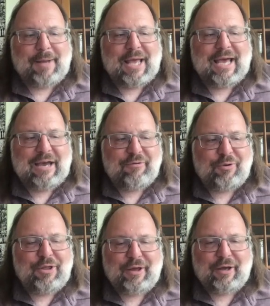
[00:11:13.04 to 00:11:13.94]

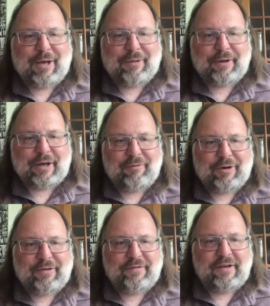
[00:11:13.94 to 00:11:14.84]
Everything about the
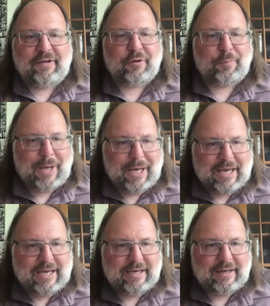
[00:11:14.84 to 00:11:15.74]
governance is
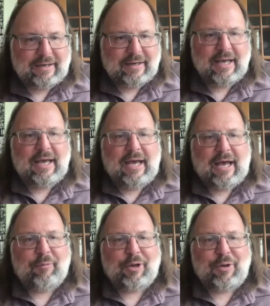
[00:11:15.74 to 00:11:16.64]
opaque.
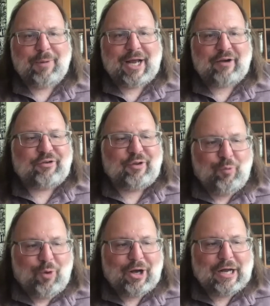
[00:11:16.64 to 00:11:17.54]
And what you might actually
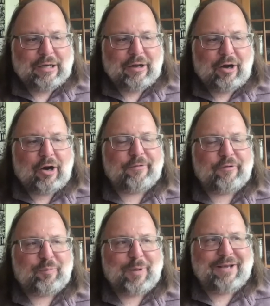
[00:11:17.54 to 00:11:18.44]
want are
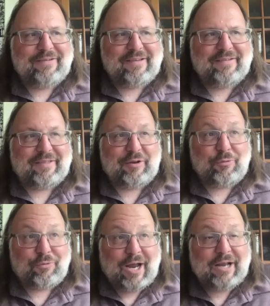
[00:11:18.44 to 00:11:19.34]
spaces that,
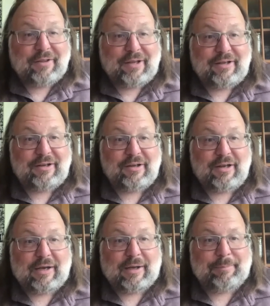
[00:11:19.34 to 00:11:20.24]
frankly,
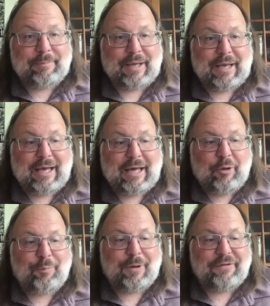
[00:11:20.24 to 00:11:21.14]

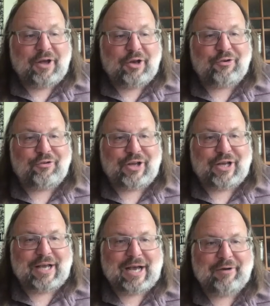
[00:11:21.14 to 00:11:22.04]
help us
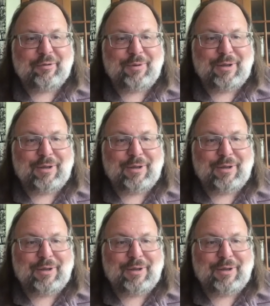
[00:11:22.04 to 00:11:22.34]
understand how to be